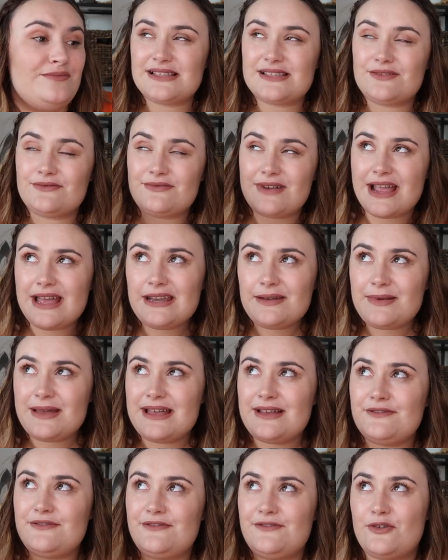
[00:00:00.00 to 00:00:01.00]
Because around
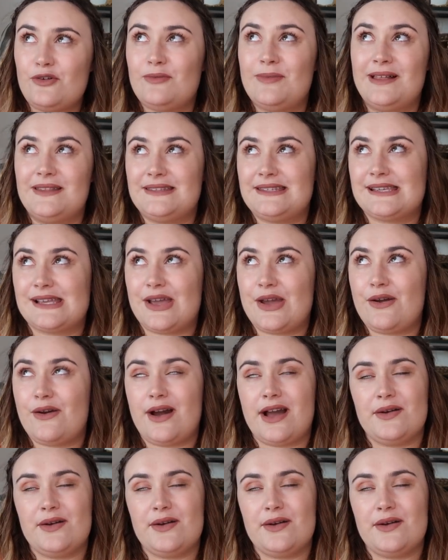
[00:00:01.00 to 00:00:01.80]
about four months ago,